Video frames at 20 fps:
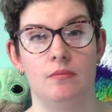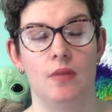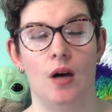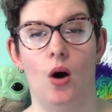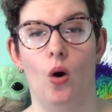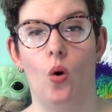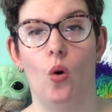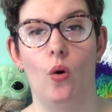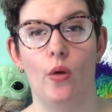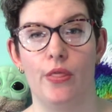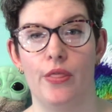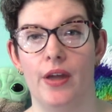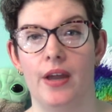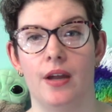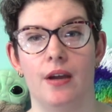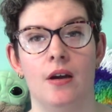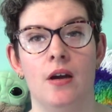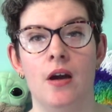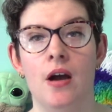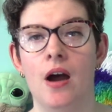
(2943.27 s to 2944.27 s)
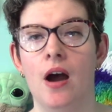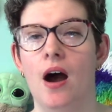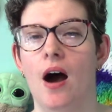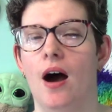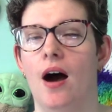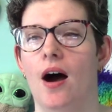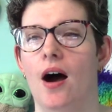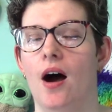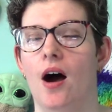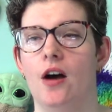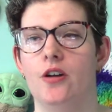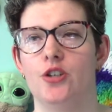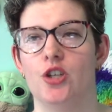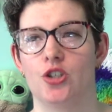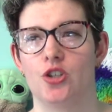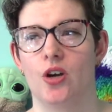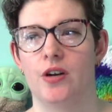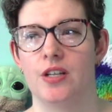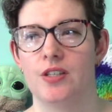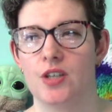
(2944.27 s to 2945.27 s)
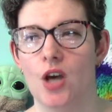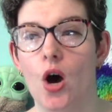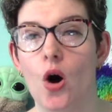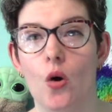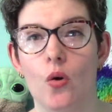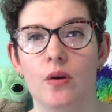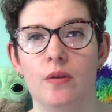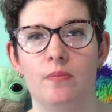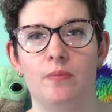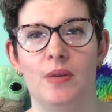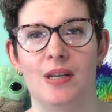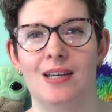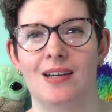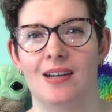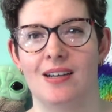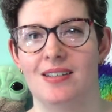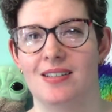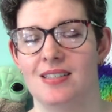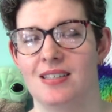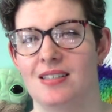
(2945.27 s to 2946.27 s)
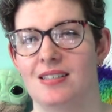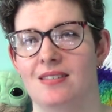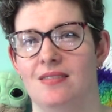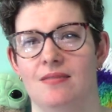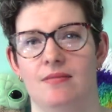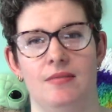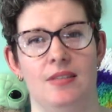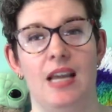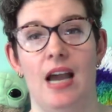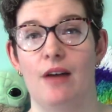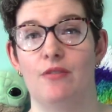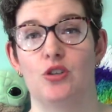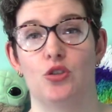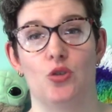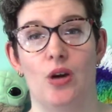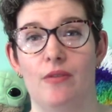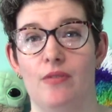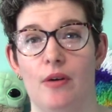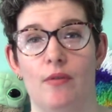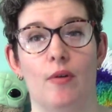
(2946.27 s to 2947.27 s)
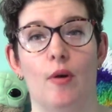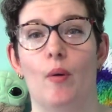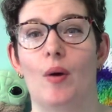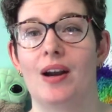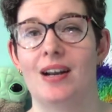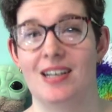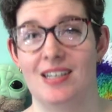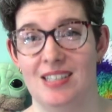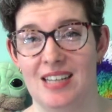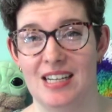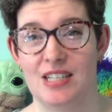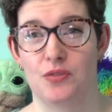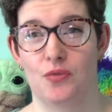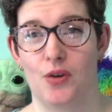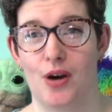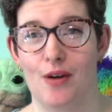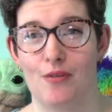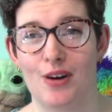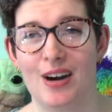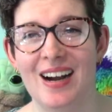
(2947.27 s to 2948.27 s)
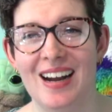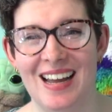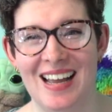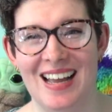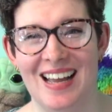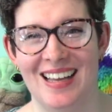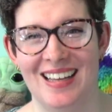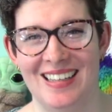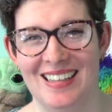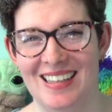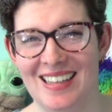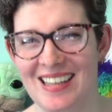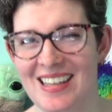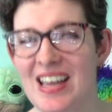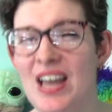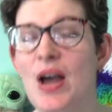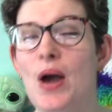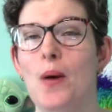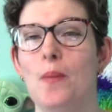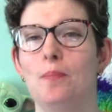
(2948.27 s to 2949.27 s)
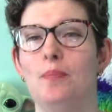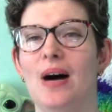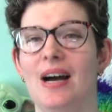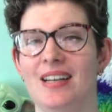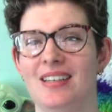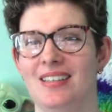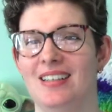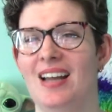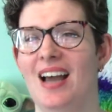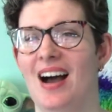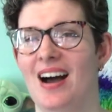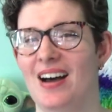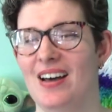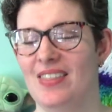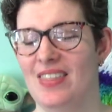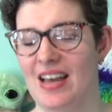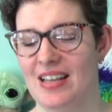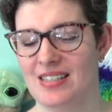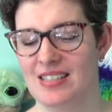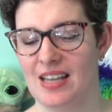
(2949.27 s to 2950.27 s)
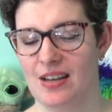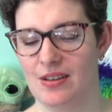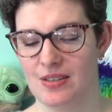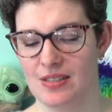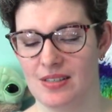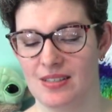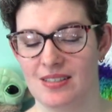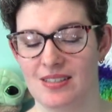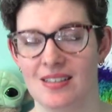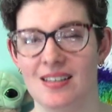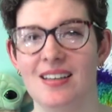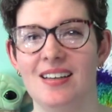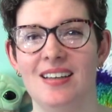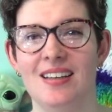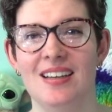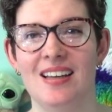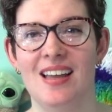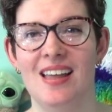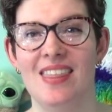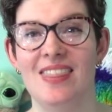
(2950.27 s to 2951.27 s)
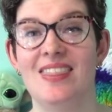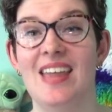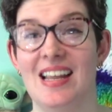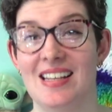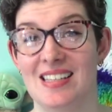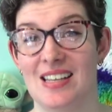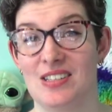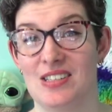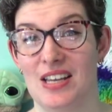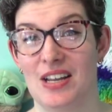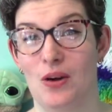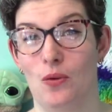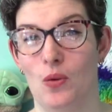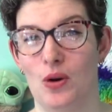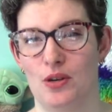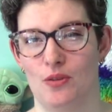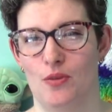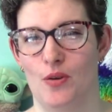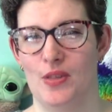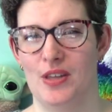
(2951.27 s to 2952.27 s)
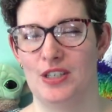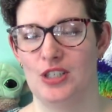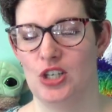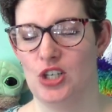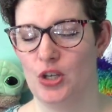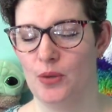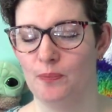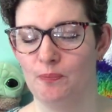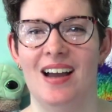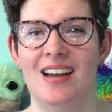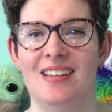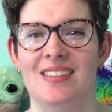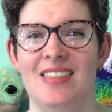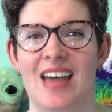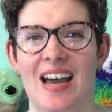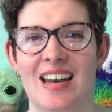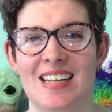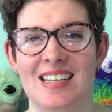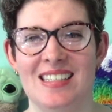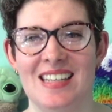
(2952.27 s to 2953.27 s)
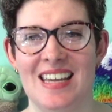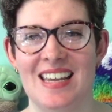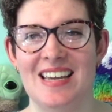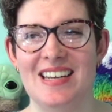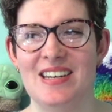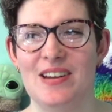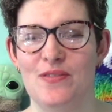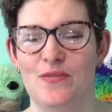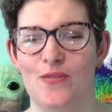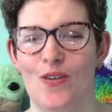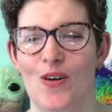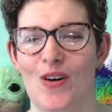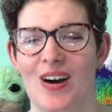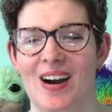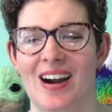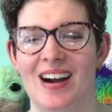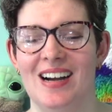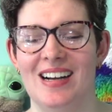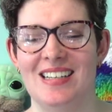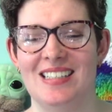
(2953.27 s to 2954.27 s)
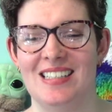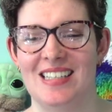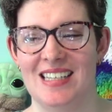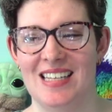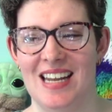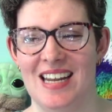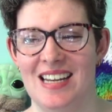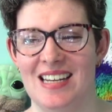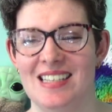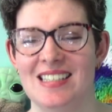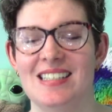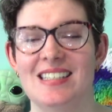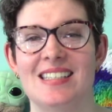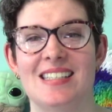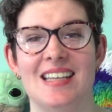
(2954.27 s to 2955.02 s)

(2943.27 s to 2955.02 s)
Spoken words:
whole thing just on its own, because you have to drive everywhere and it takes forever. But that sounds like a wonderful thing to do. That is it for today's